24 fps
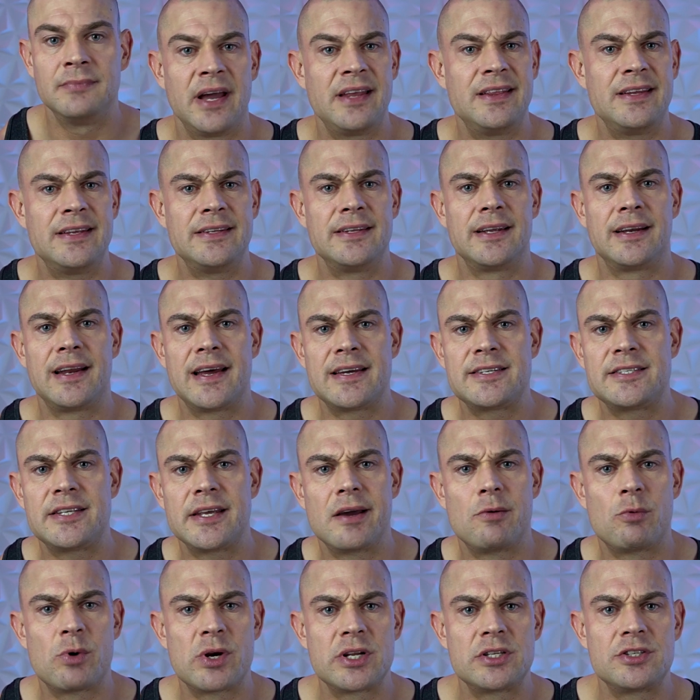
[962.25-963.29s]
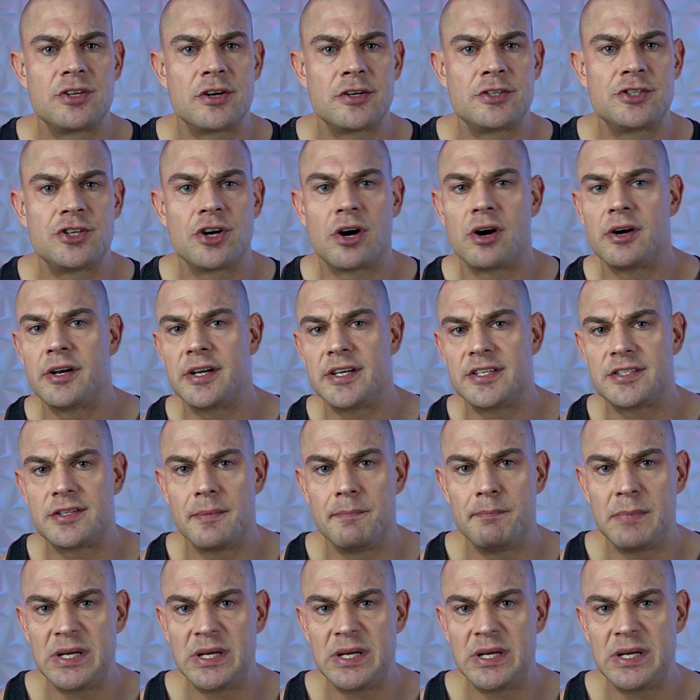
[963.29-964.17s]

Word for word: And then the last thing I want to touch on is the